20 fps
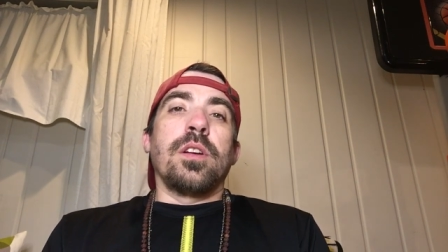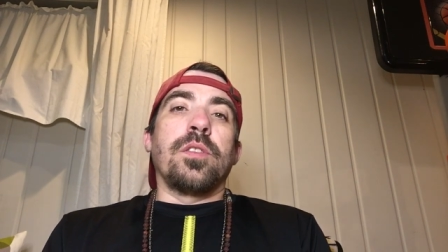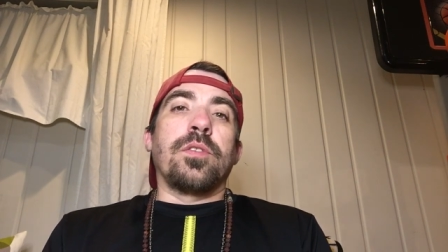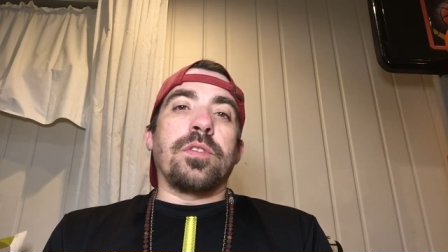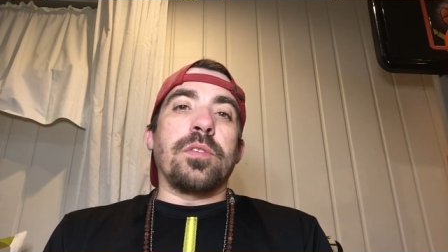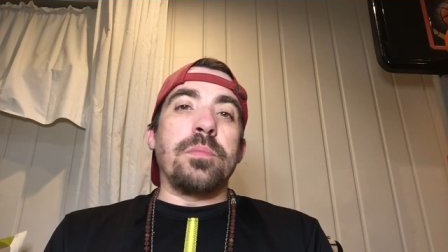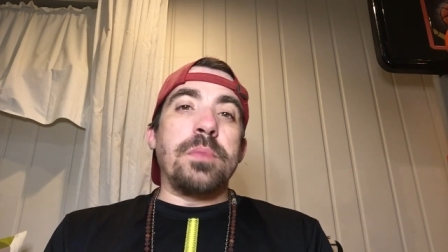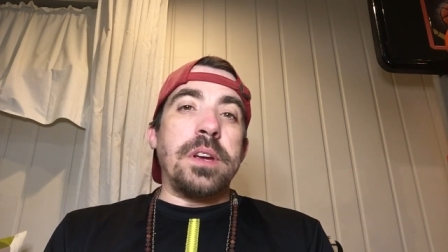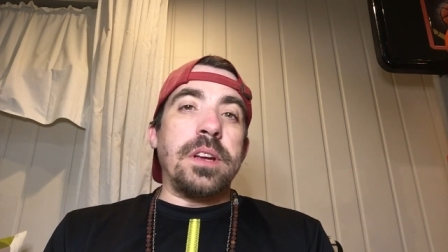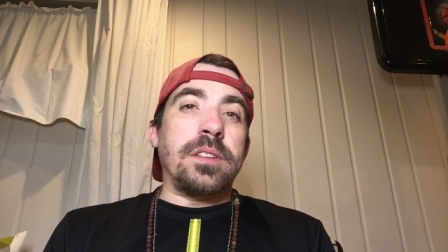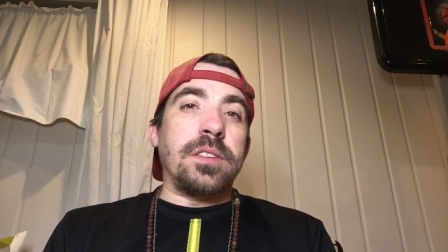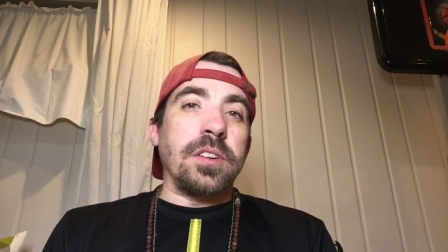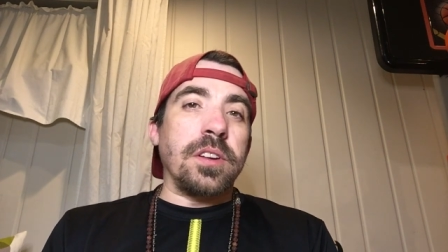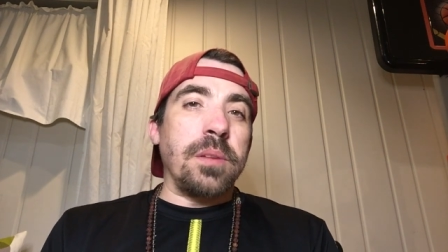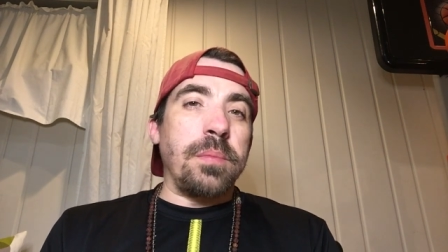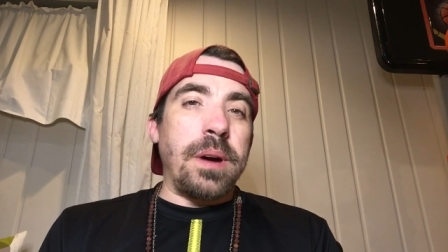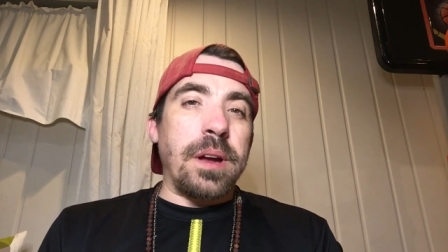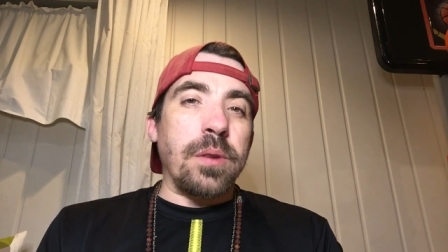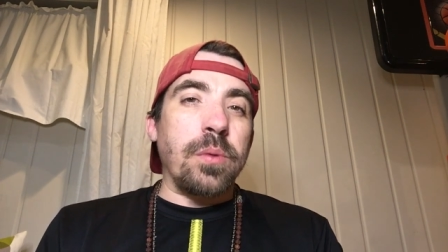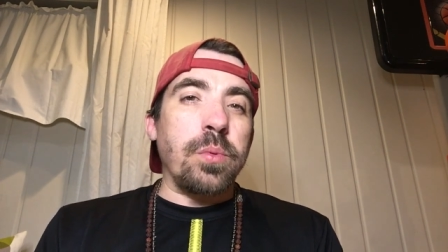For me, it took
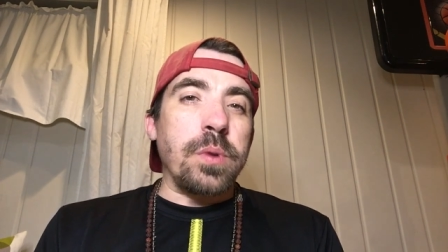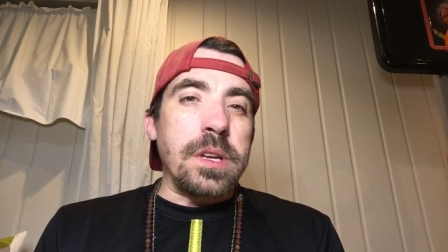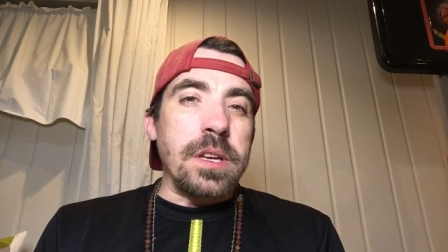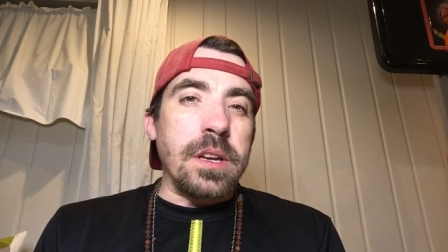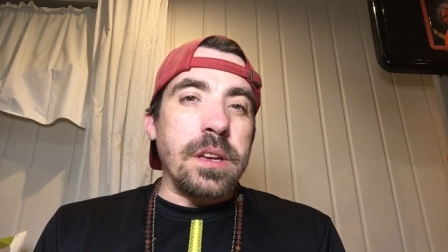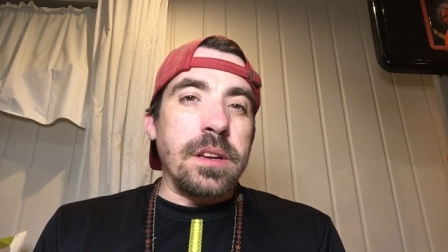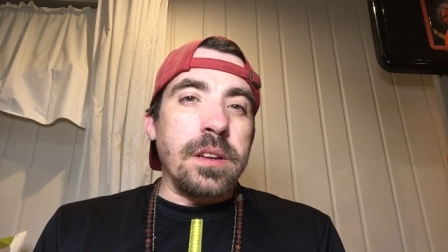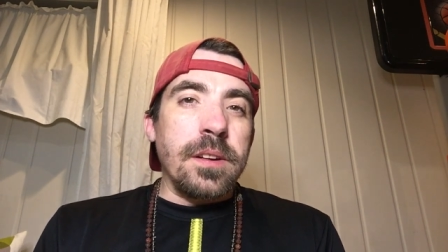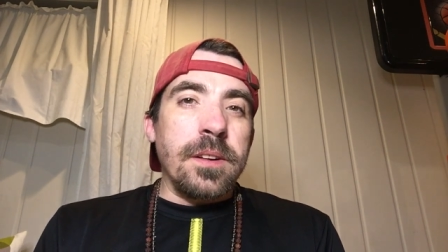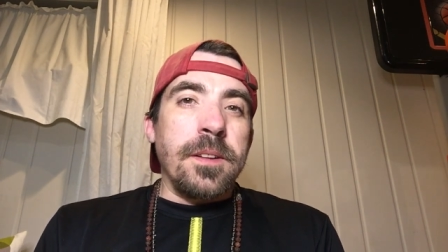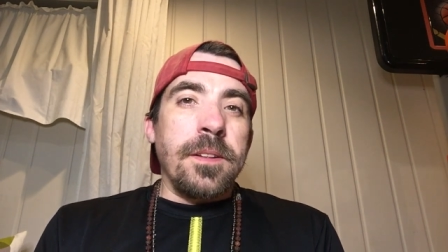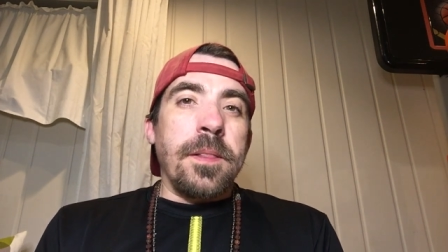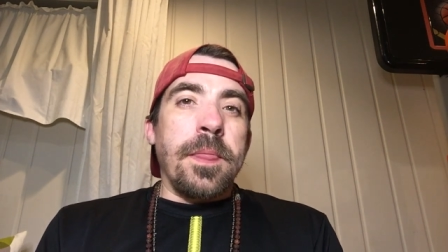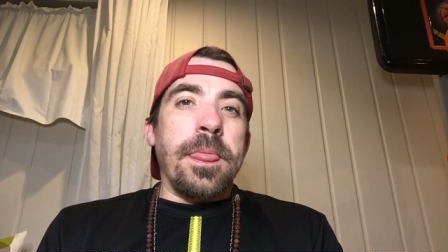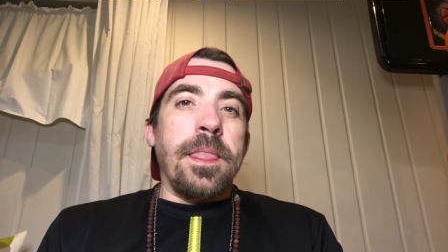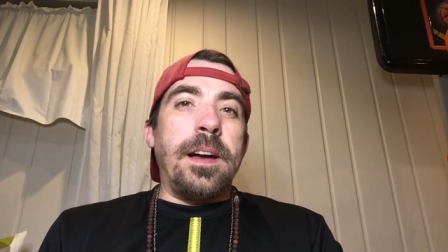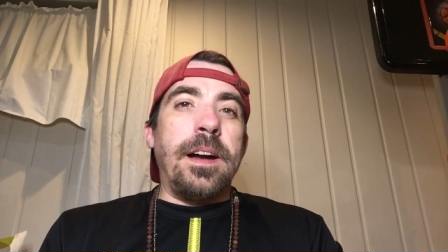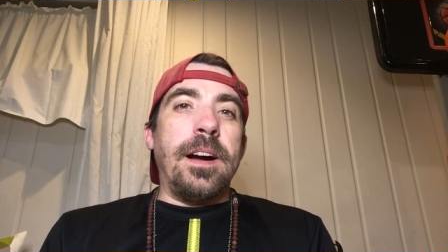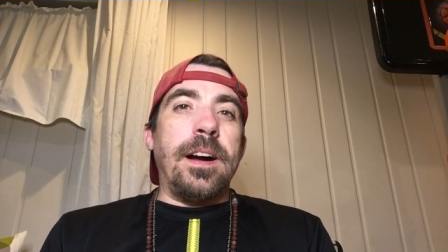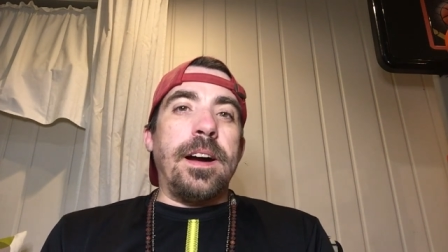about a week.
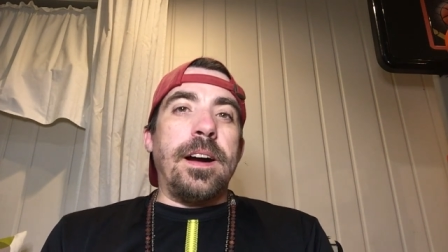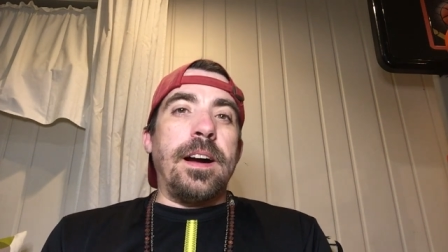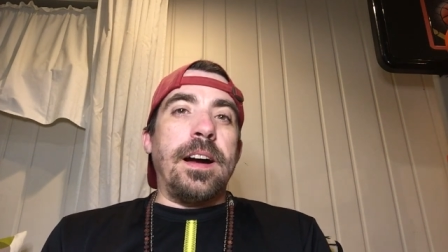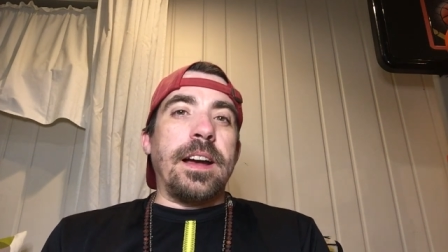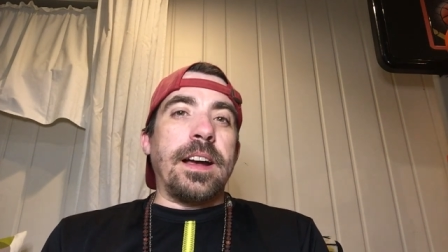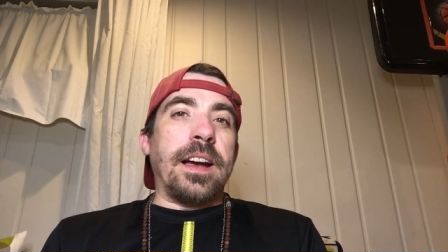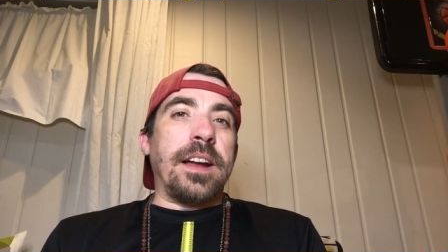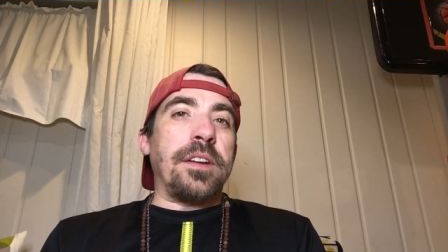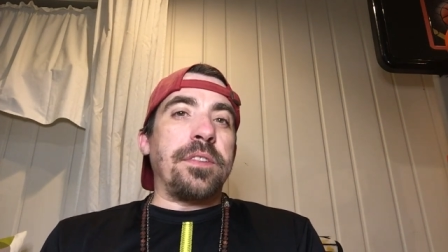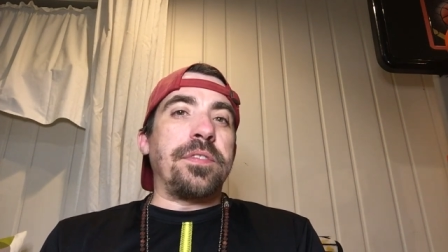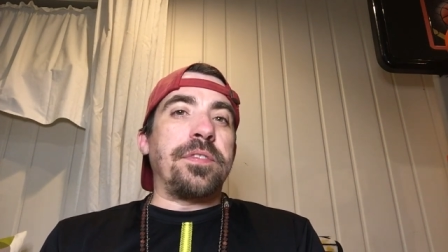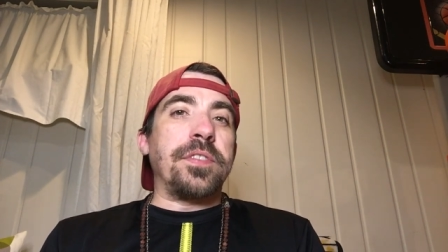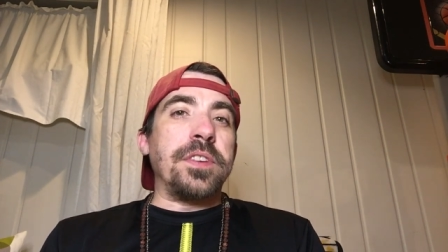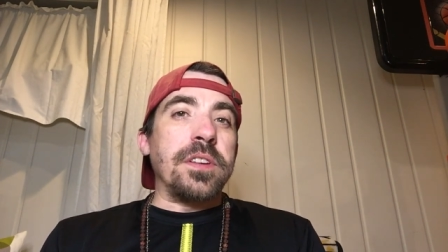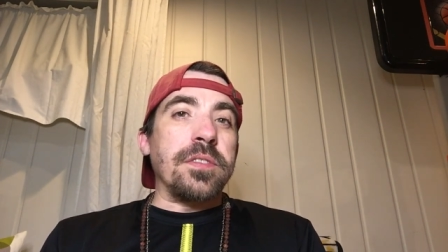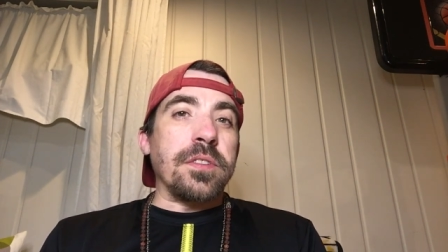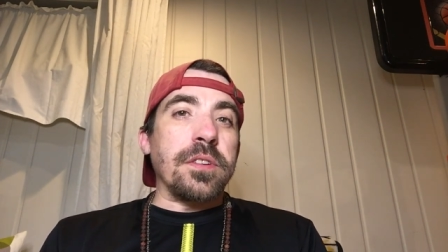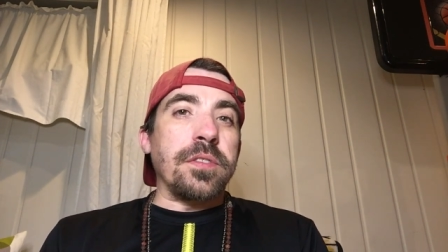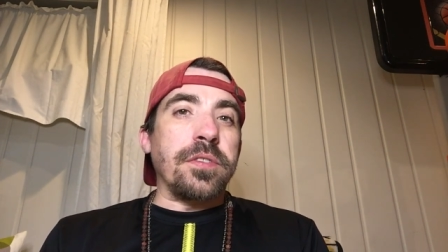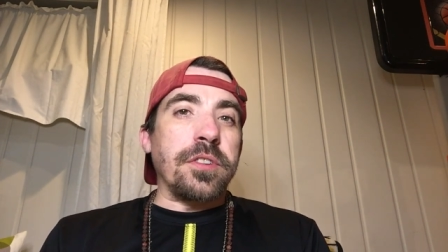I got a
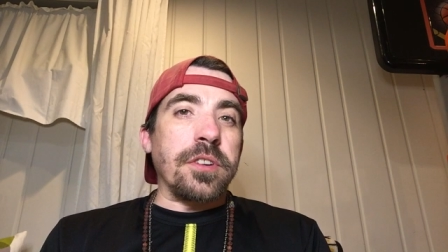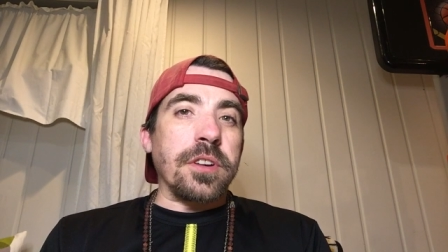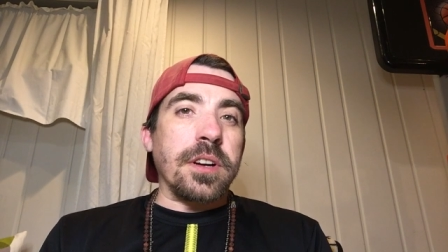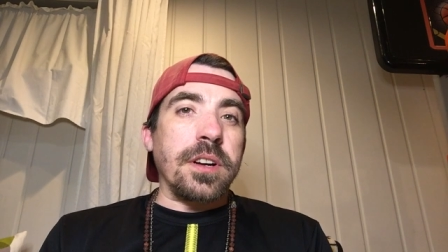fever for